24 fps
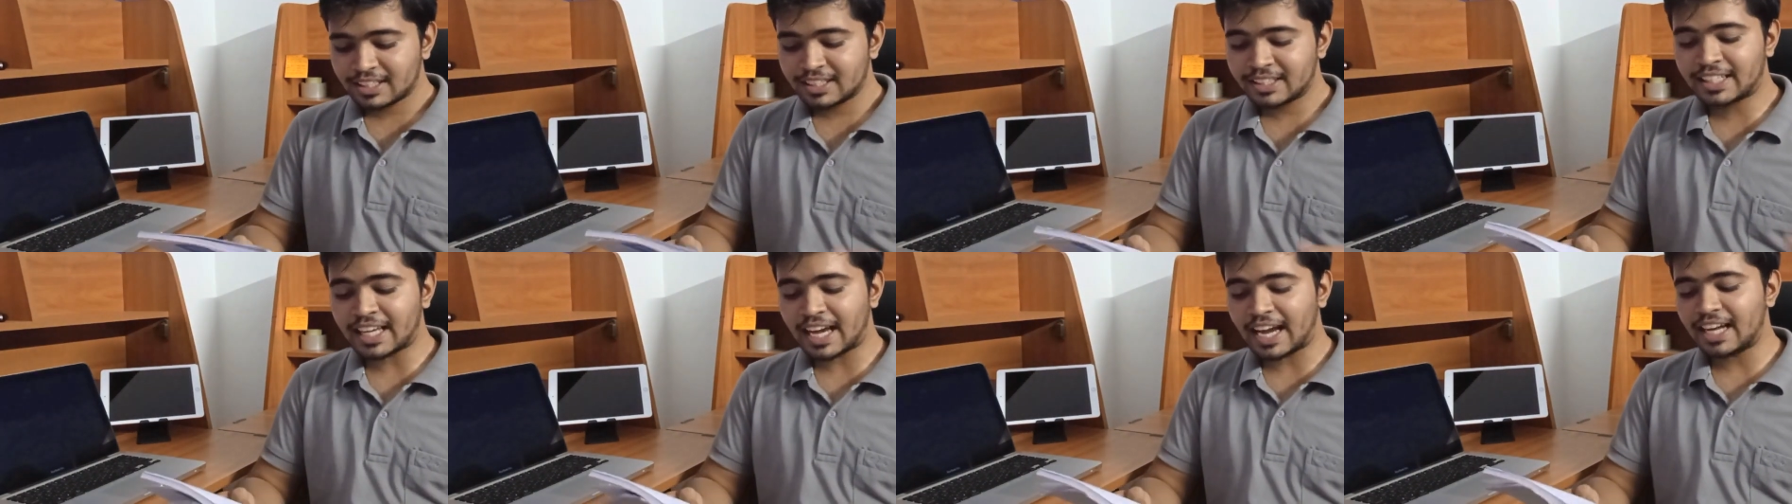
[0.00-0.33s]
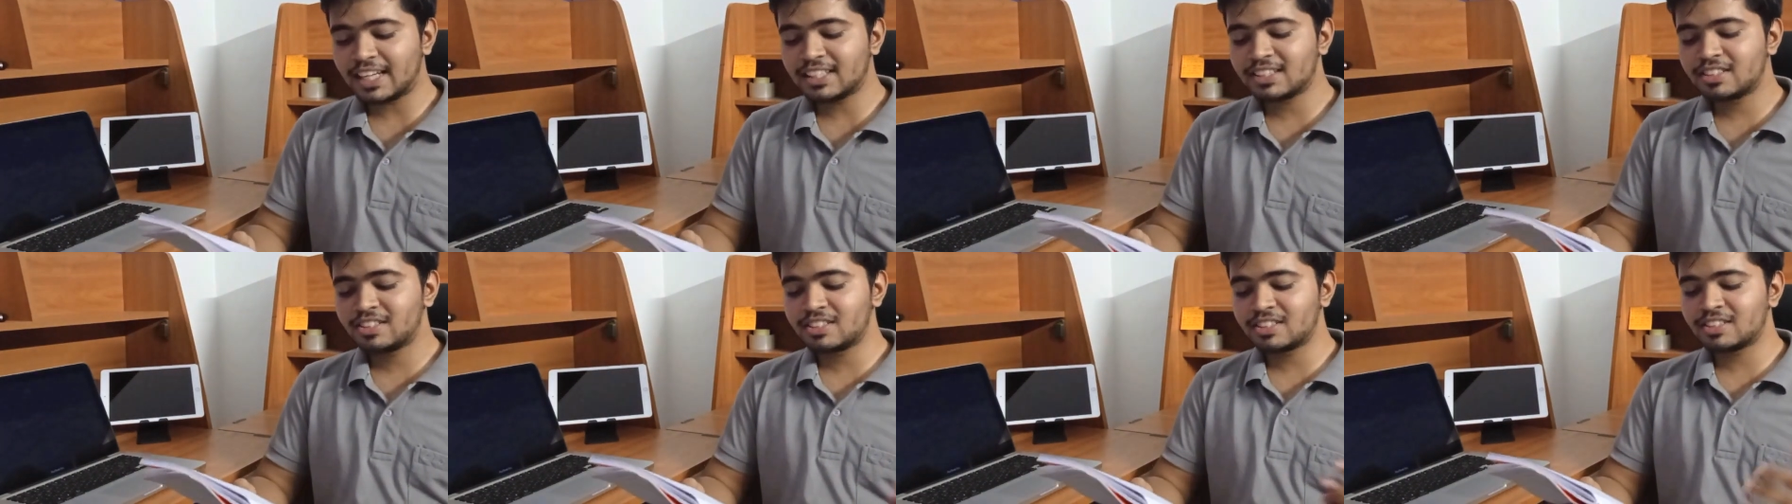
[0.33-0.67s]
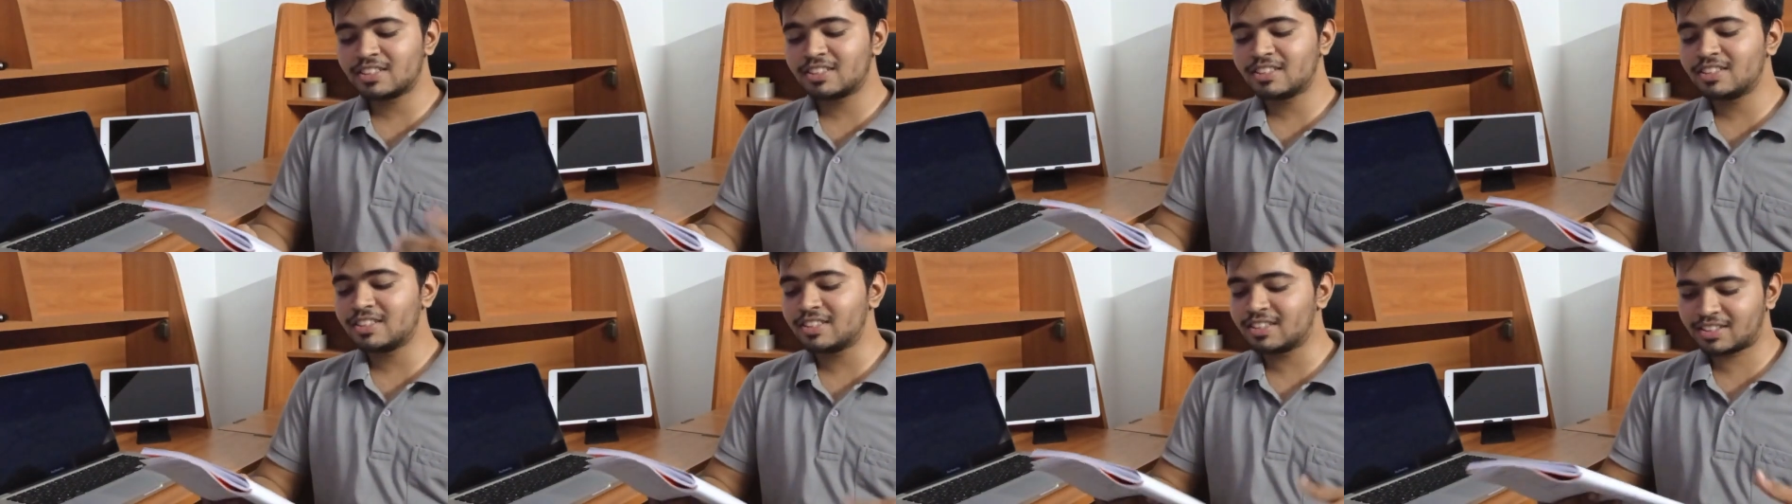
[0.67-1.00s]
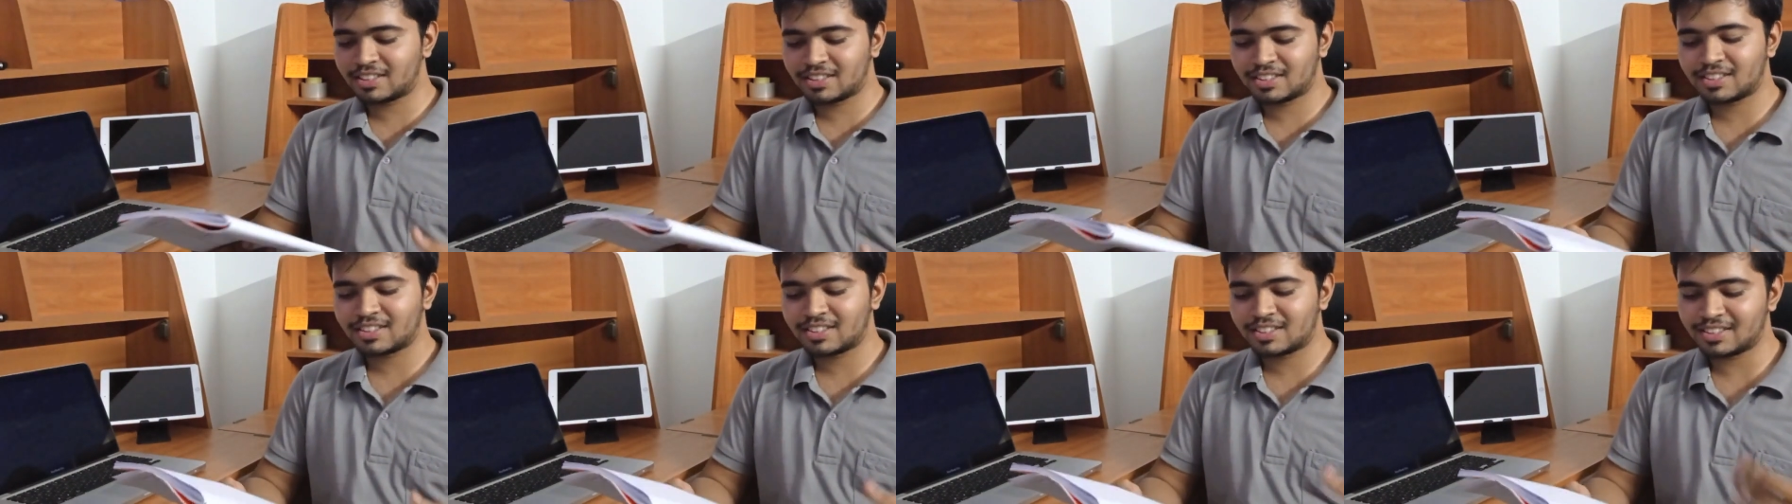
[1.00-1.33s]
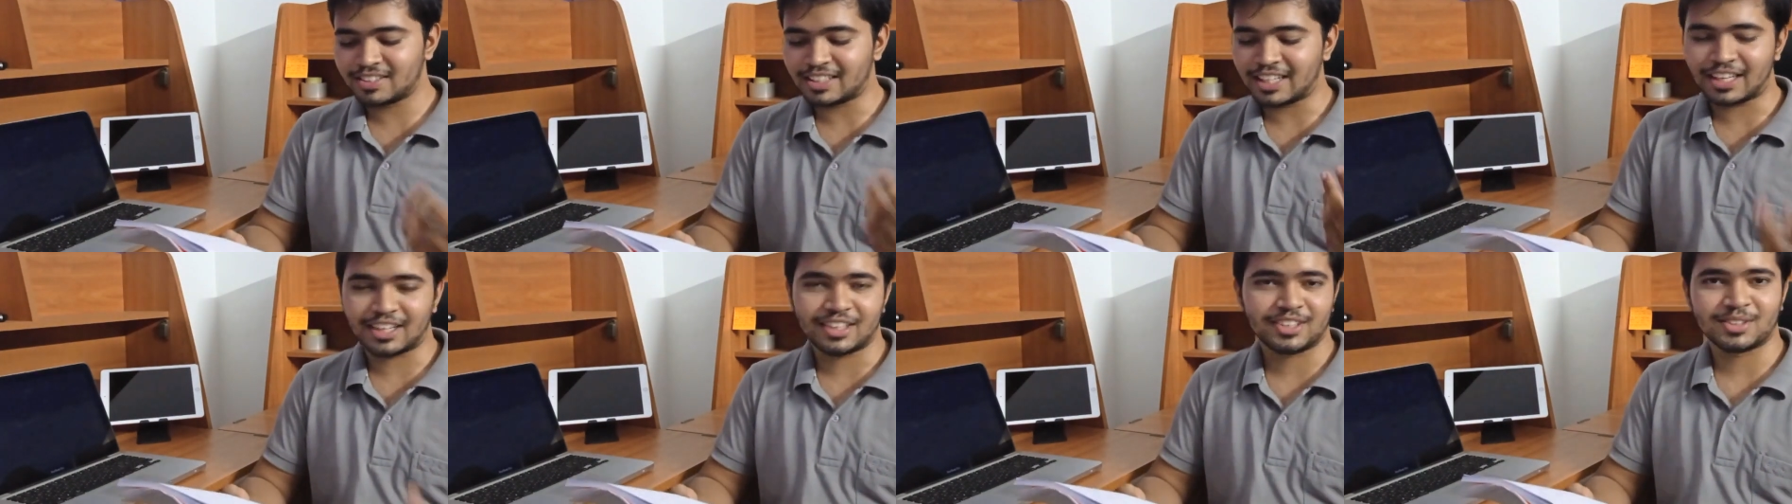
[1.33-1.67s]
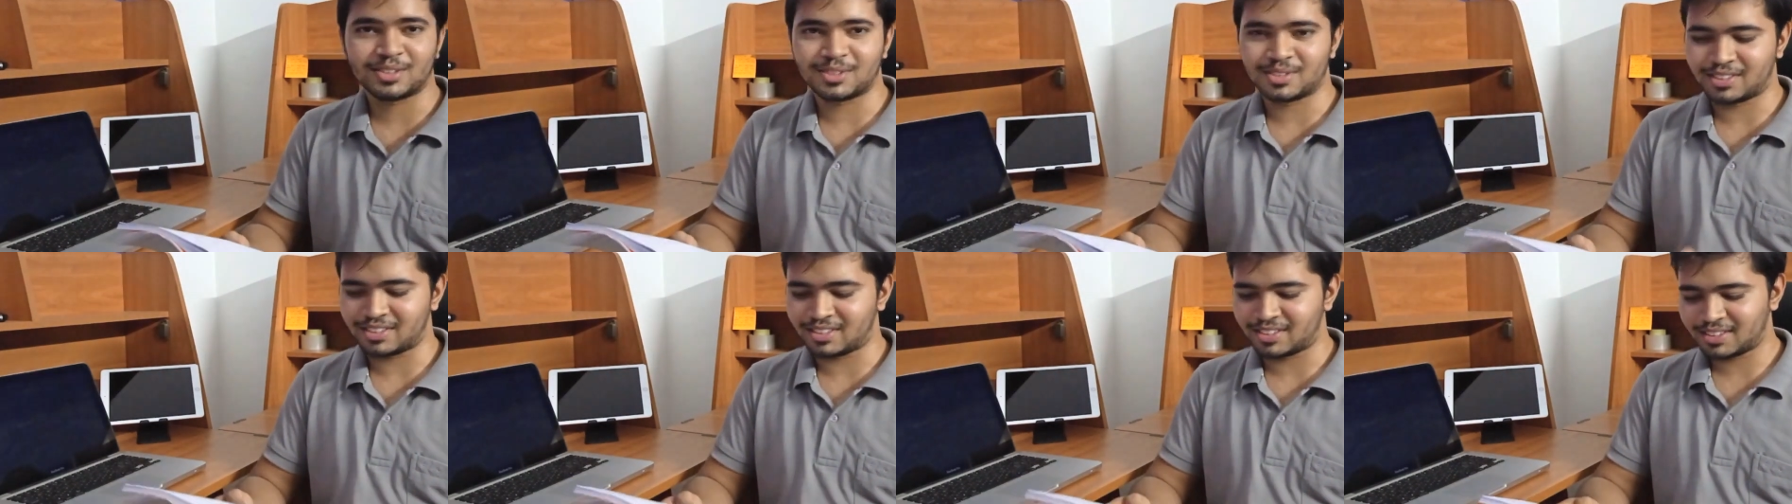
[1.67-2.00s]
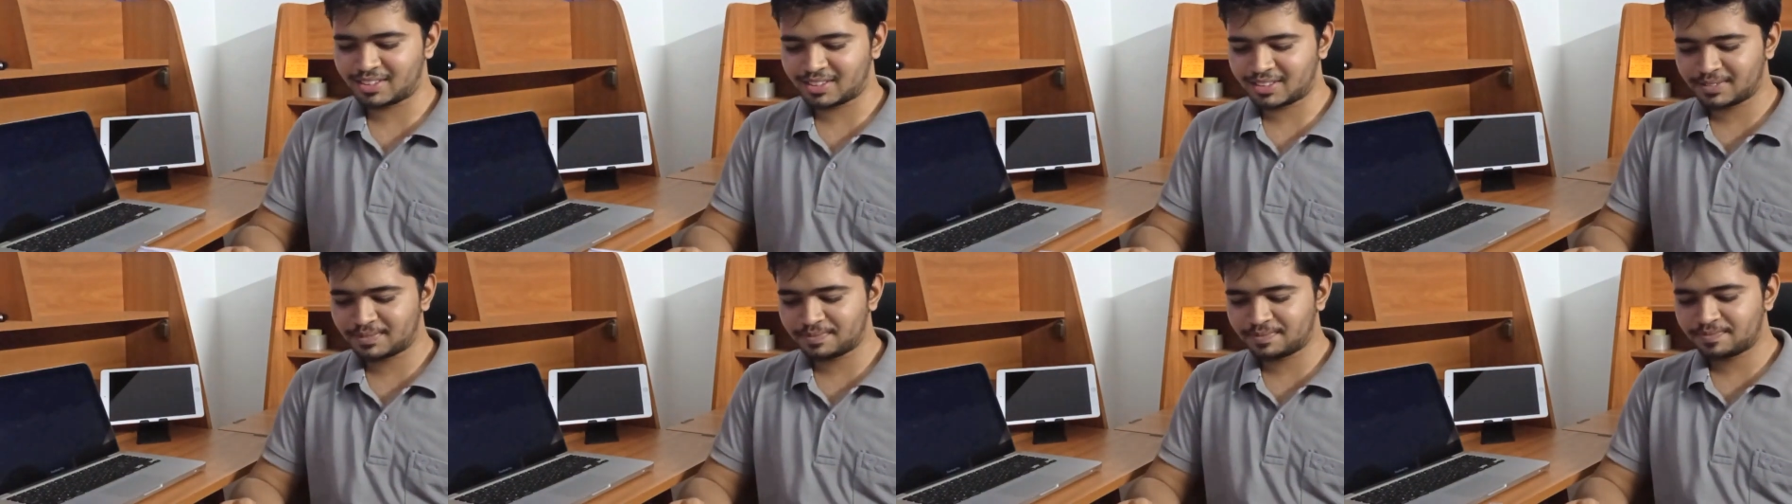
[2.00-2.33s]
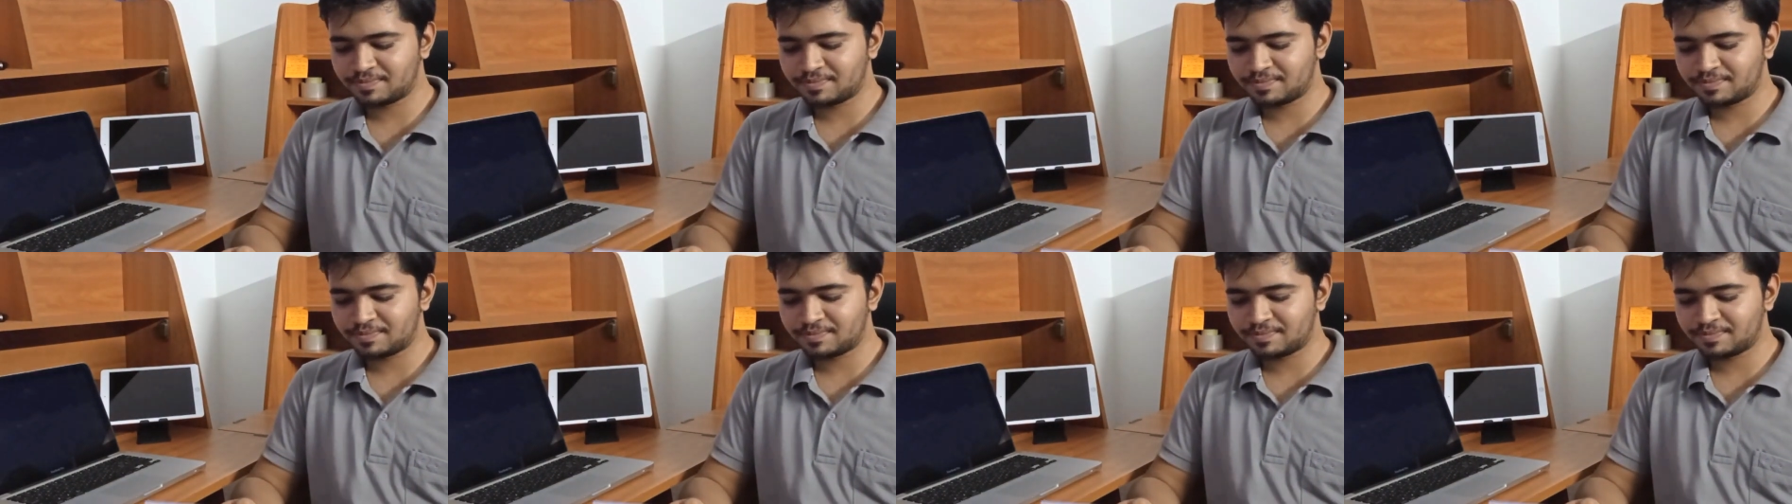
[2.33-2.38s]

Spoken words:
gangrenous necrosis.